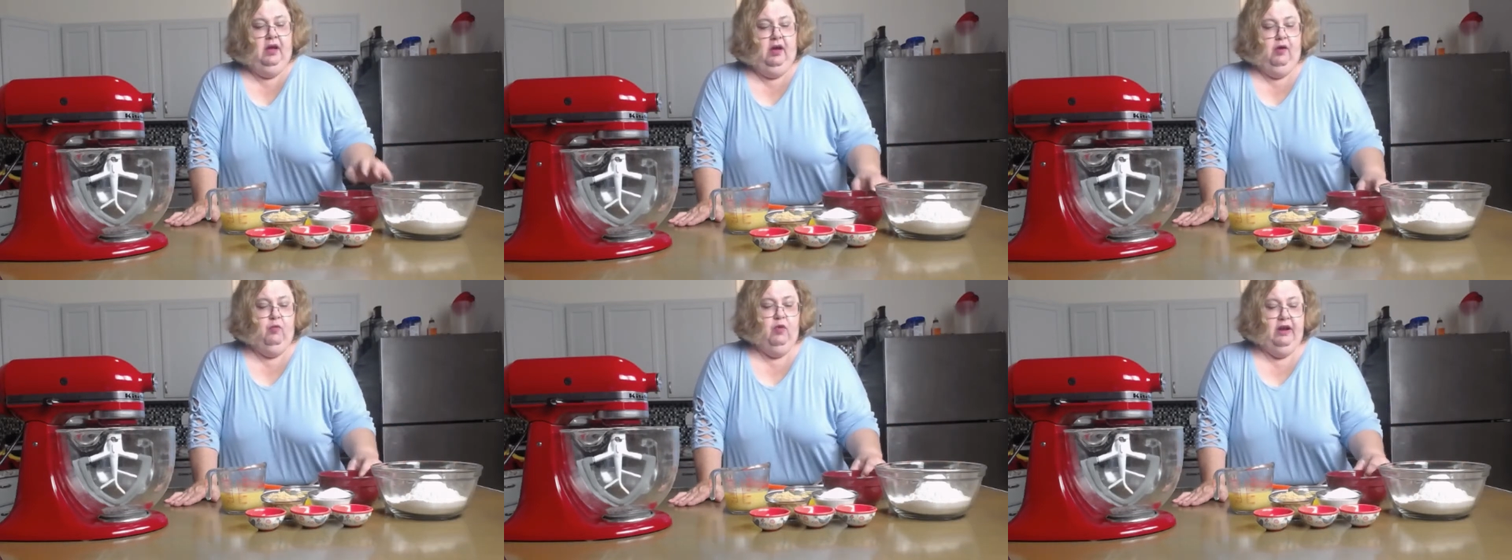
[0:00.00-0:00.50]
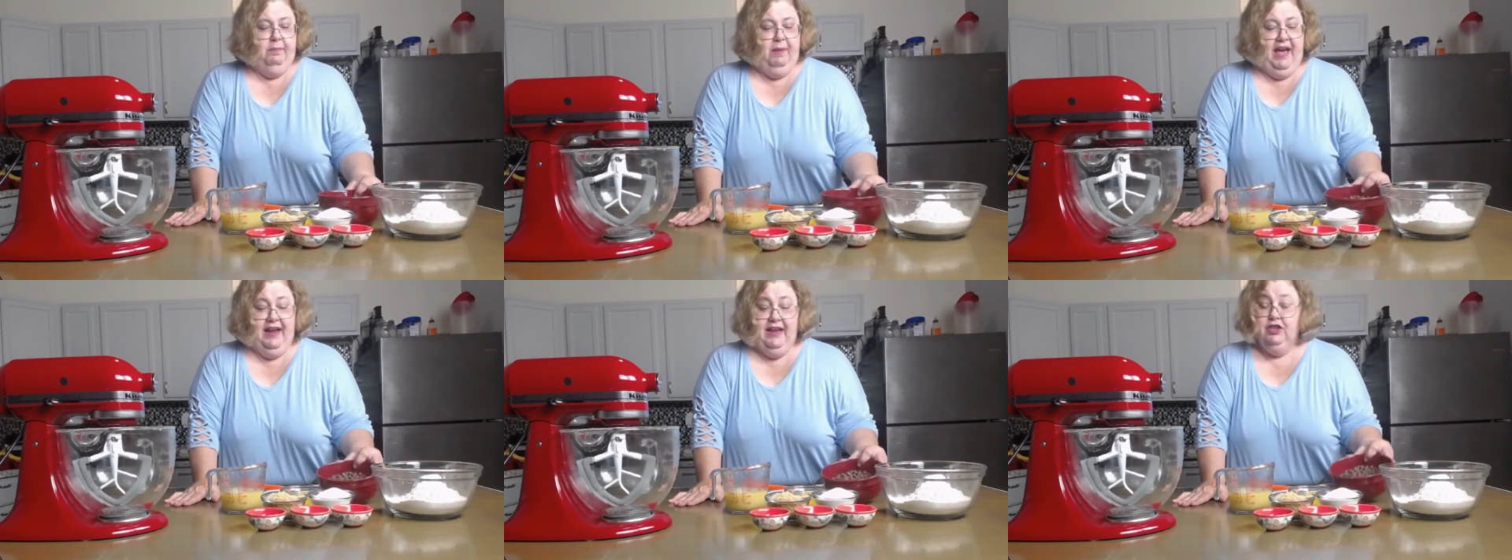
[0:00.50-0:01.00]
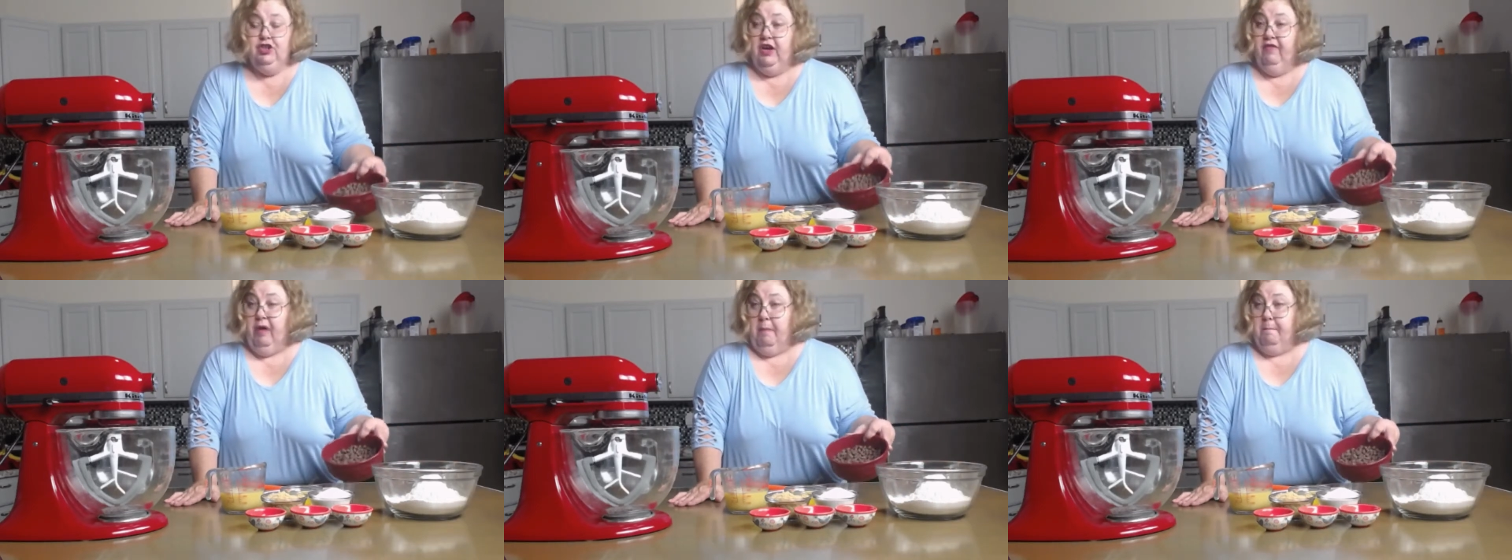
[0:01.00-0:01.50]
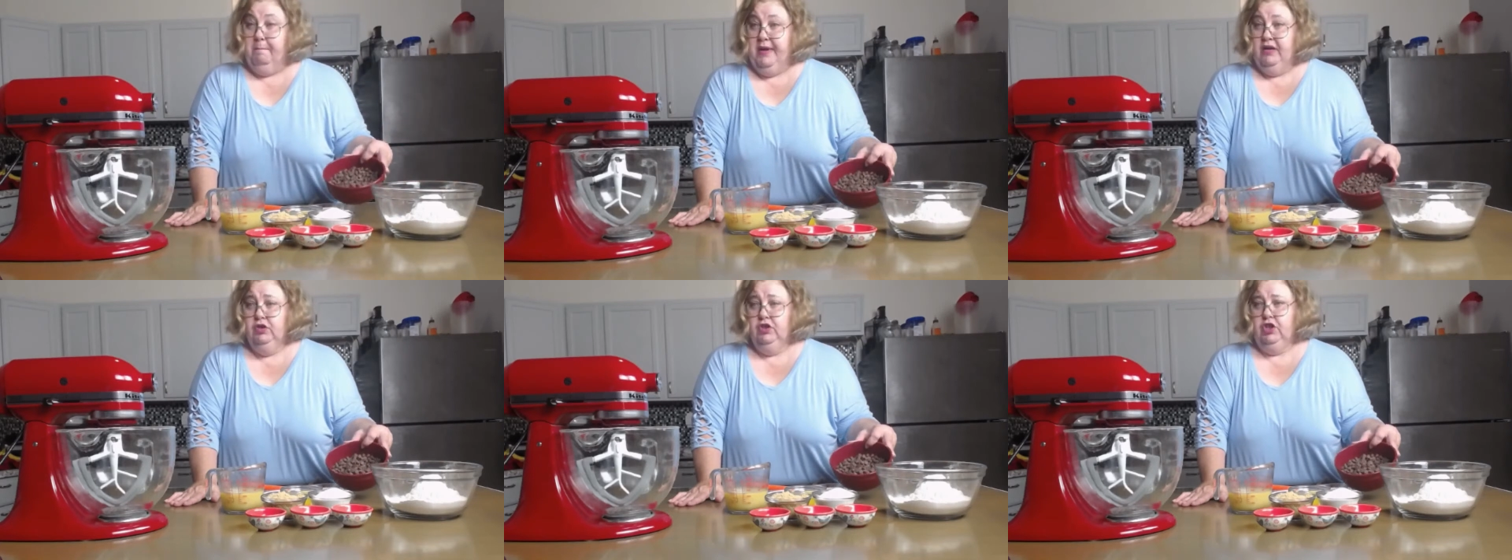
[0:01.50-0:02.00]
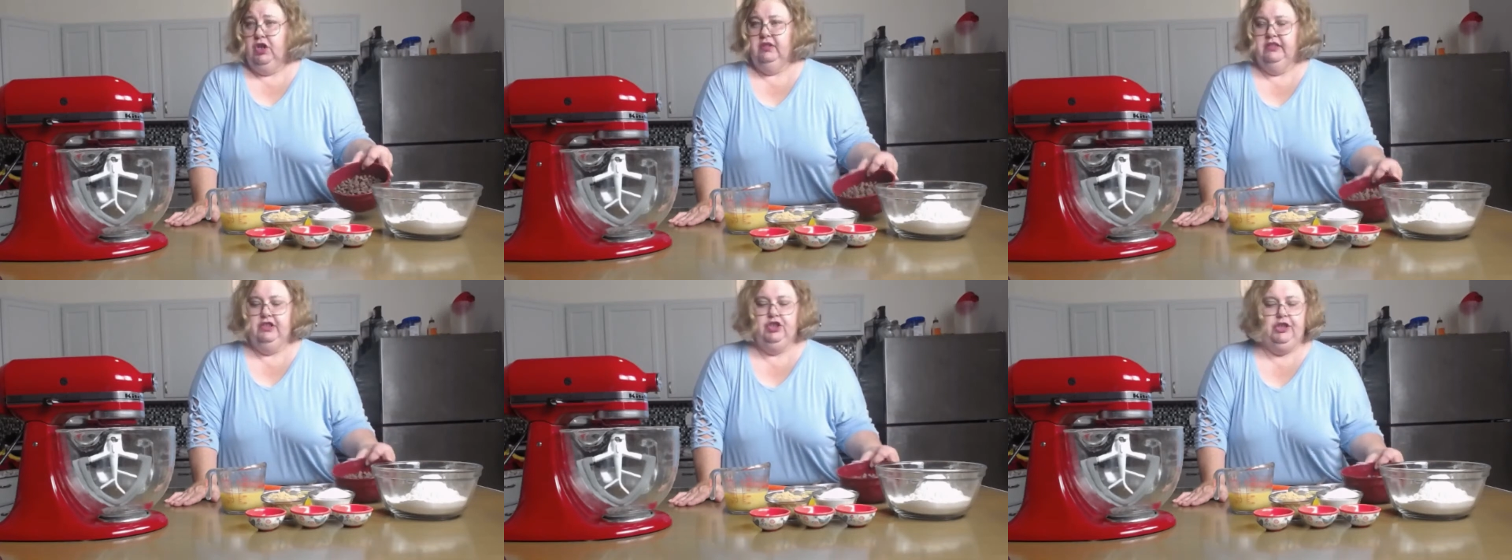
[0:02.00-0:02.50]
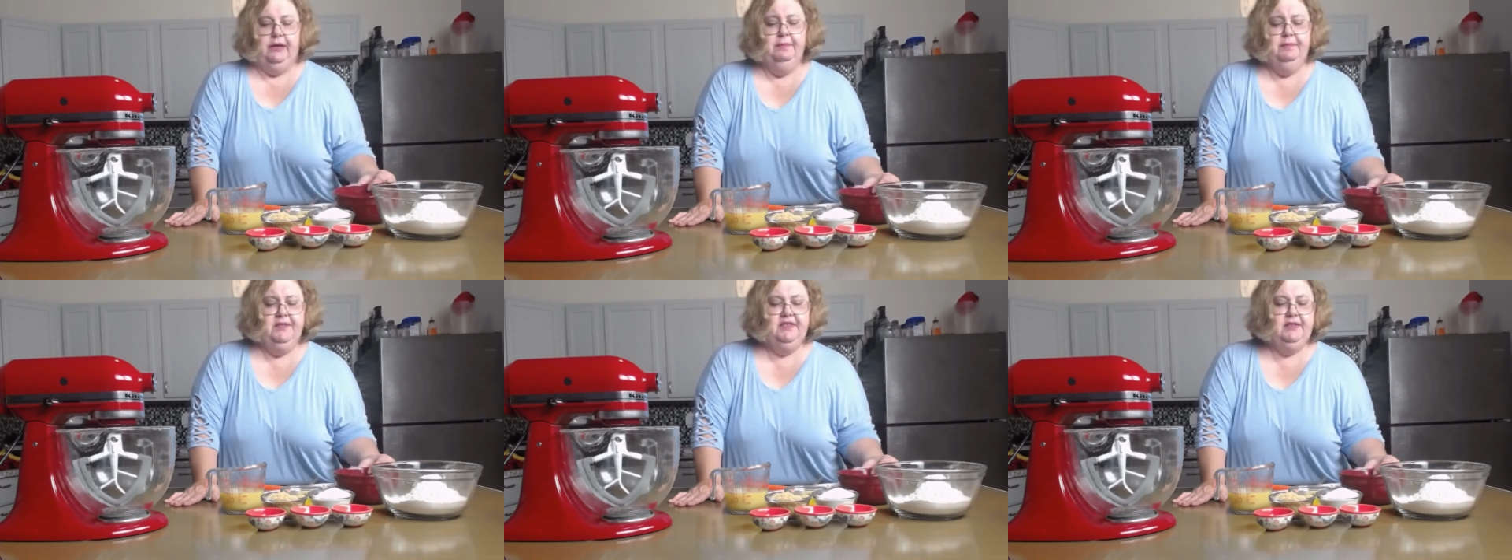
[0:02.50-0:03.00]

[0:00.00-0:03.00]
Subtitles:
1 package of milk chocolate chips,